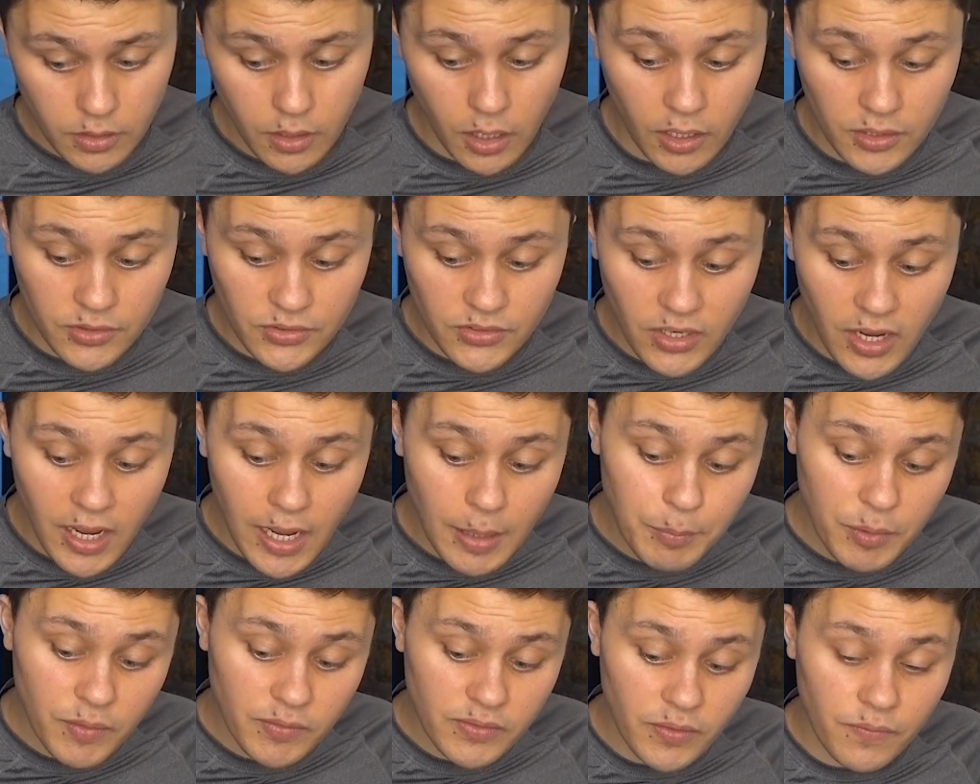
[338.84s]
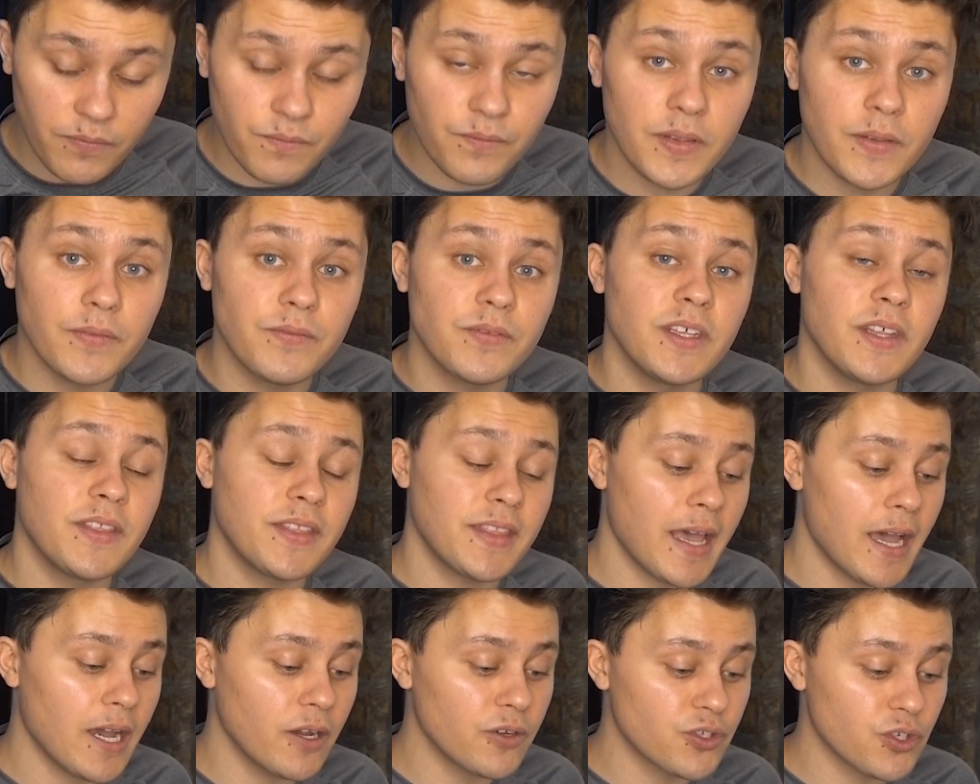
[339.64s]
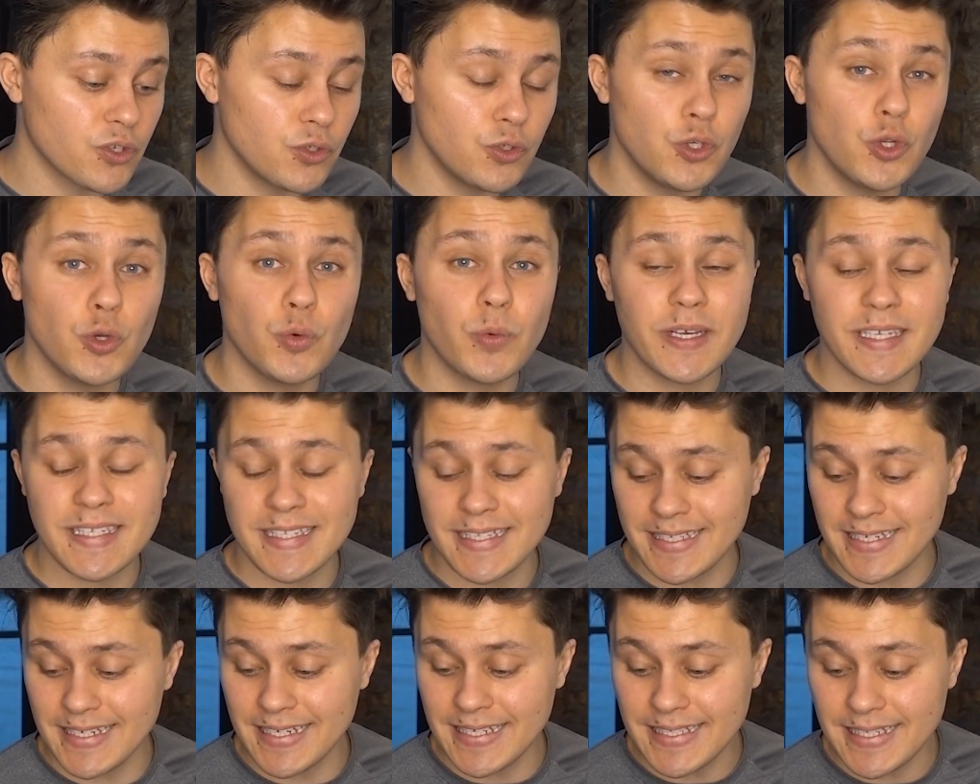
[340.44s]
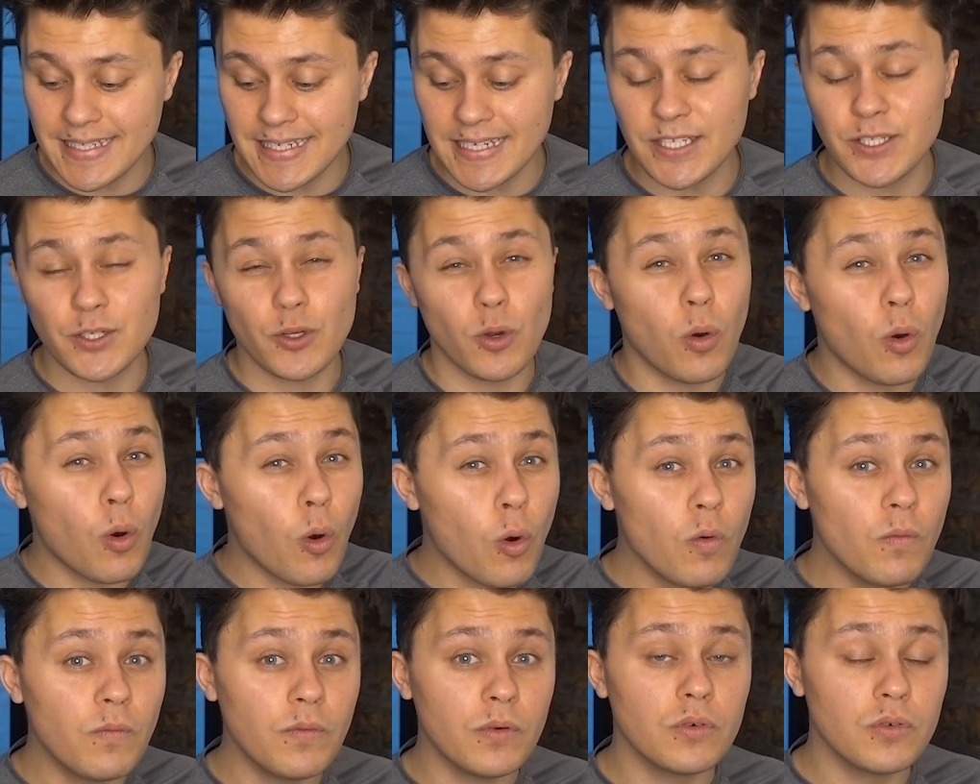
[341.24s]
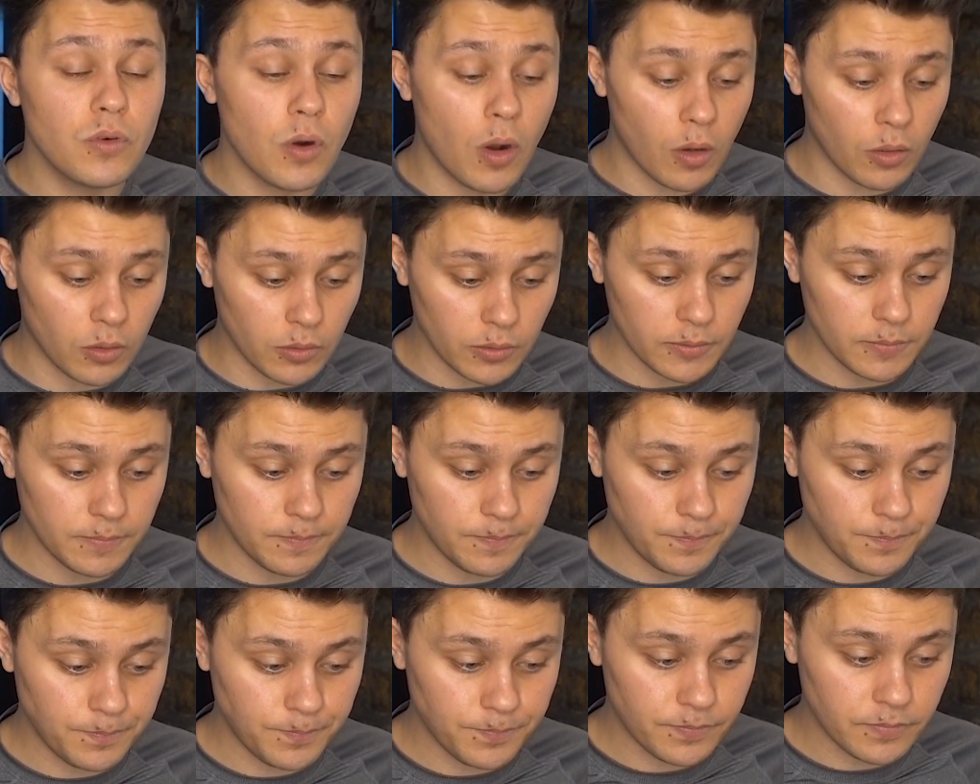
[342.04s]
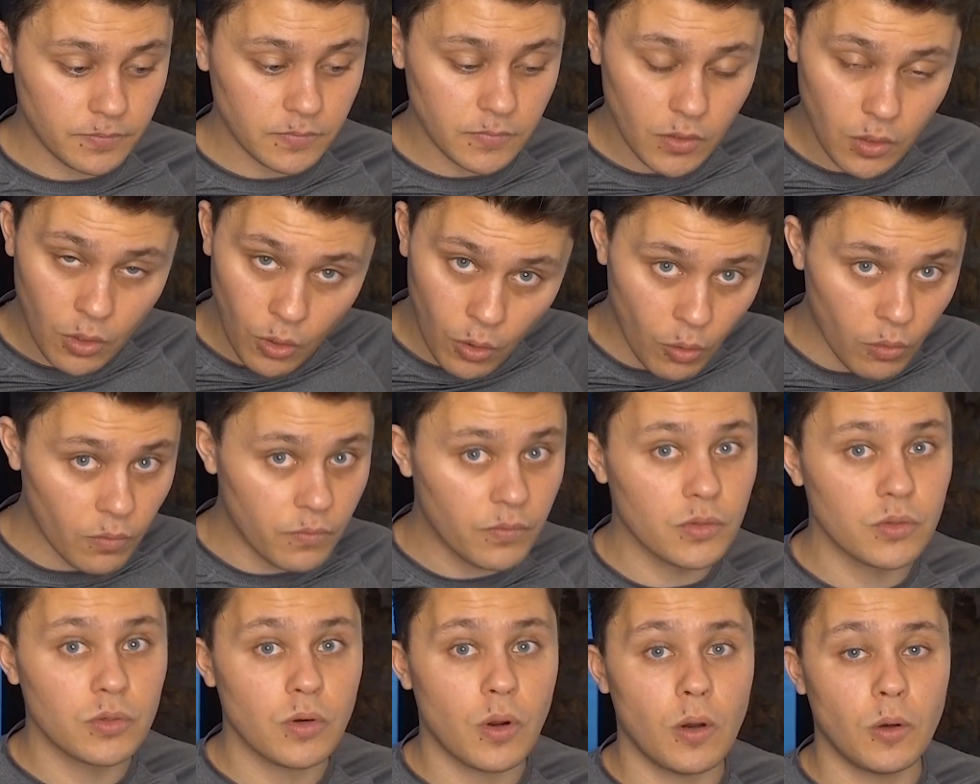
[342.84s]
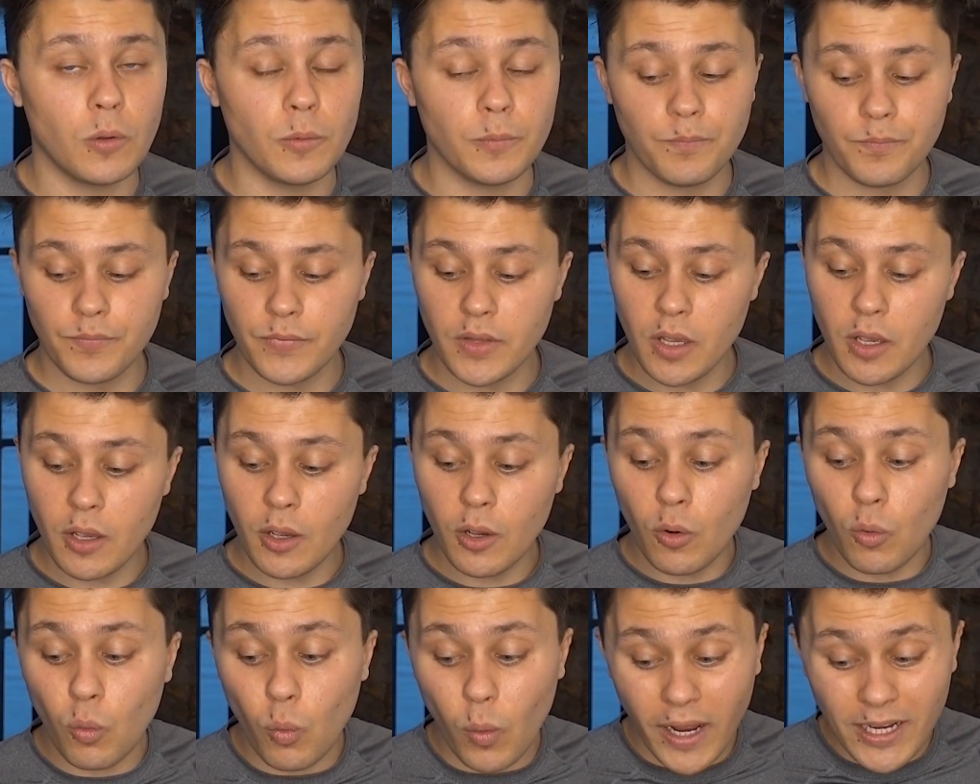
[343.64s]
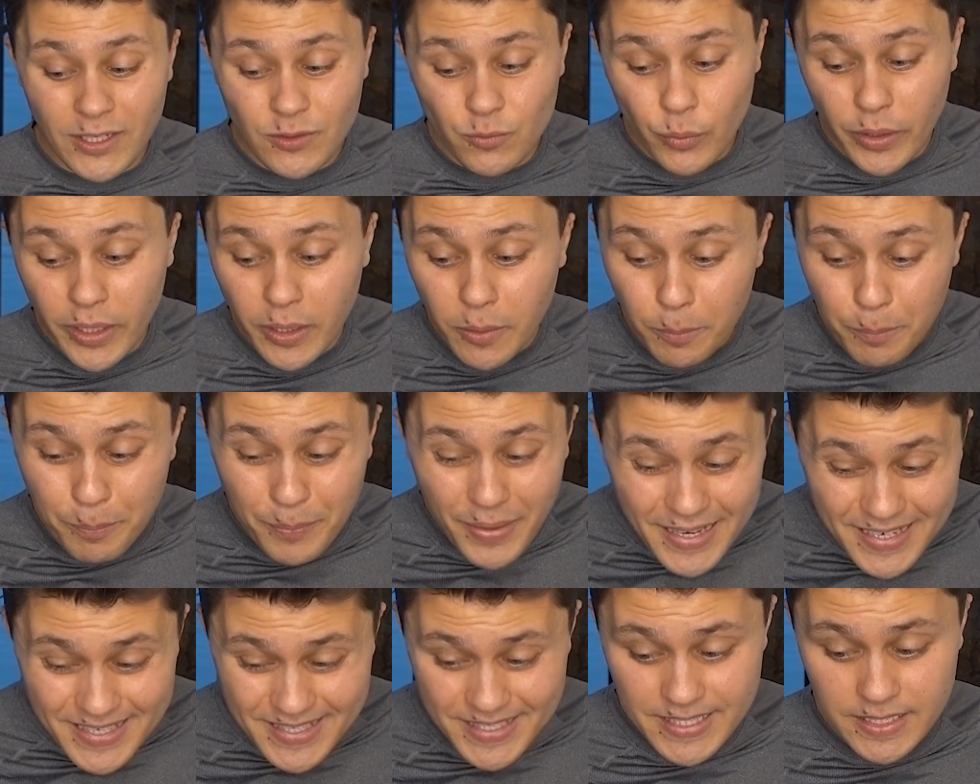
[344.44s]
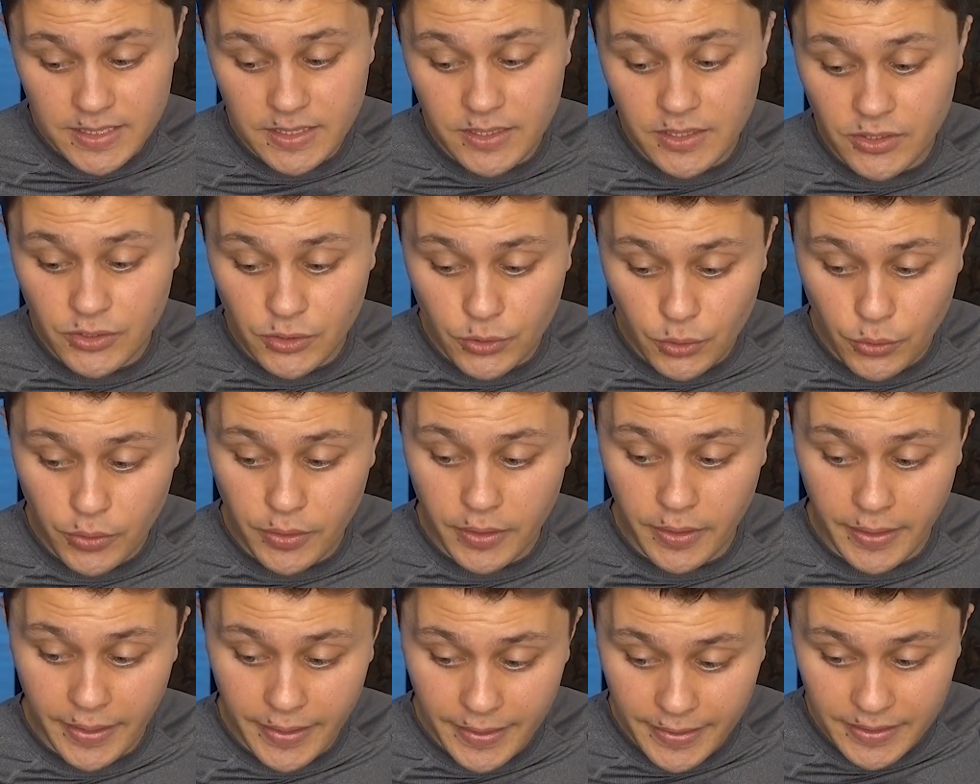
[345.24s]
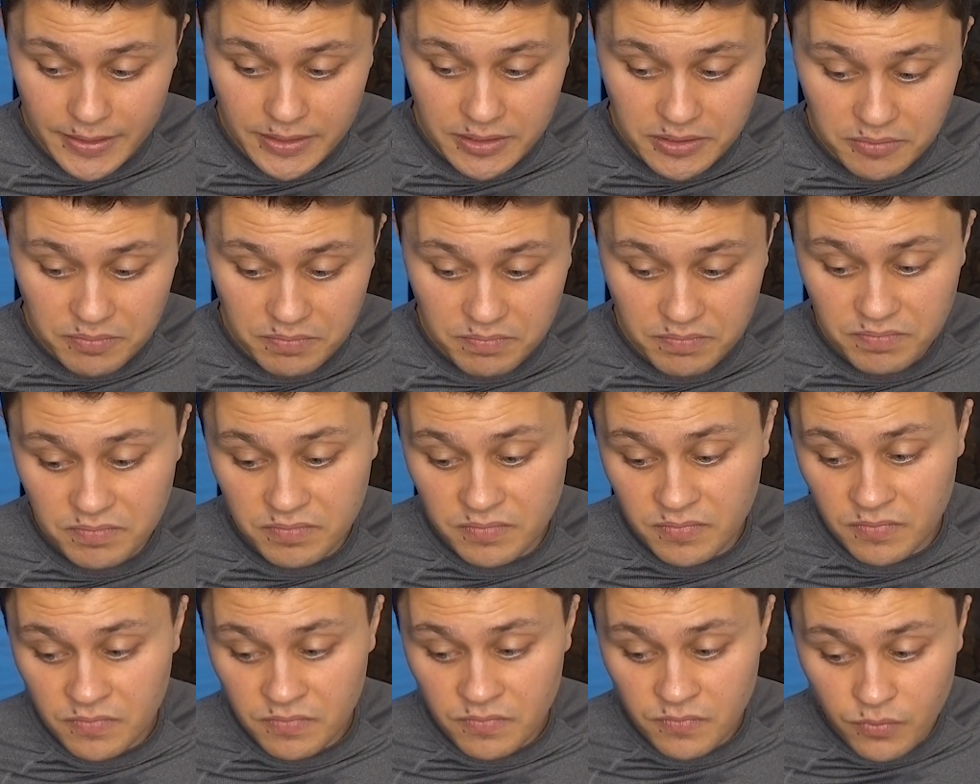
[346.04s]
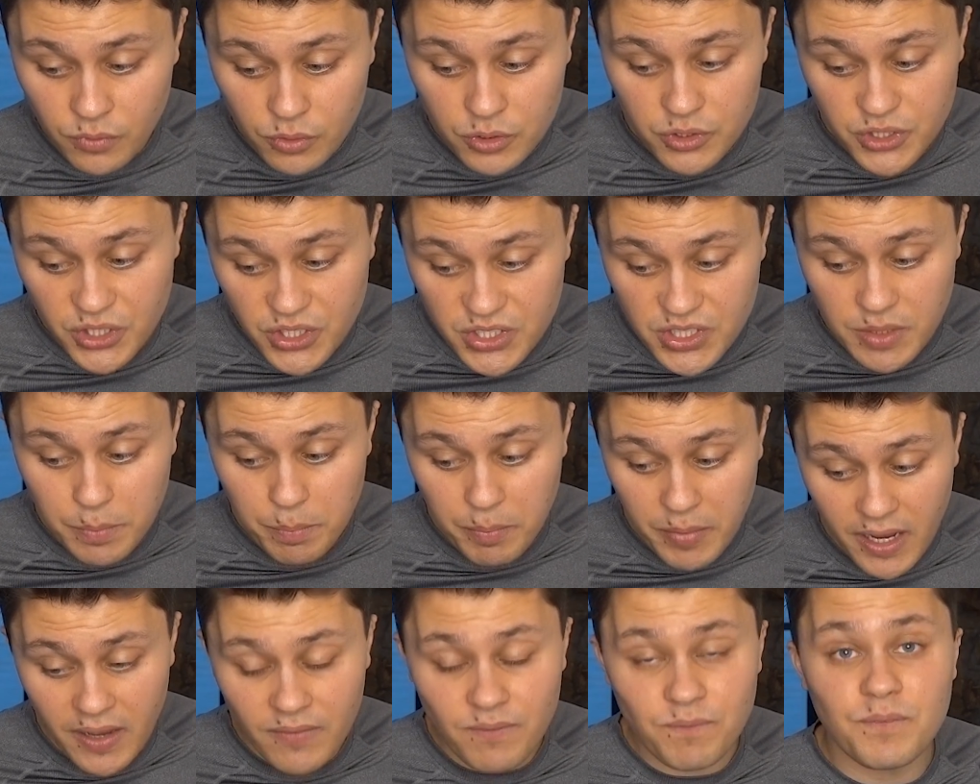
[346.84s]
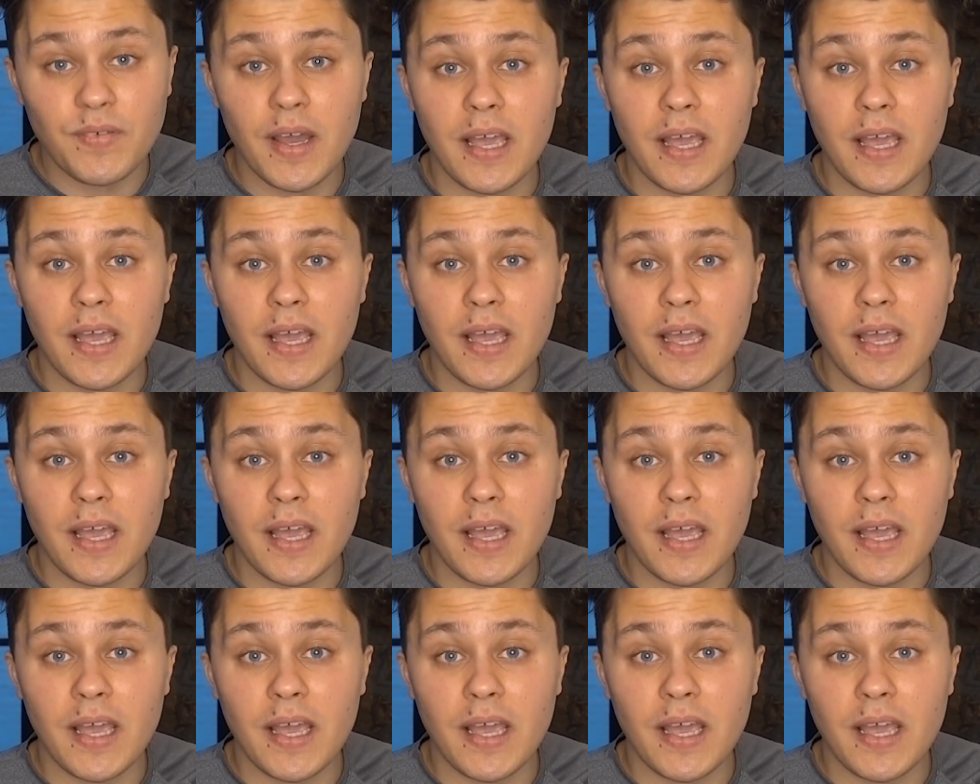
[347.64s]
on top of the 50,000 USDT. So overall, overall, White Whale basically took a hit for just about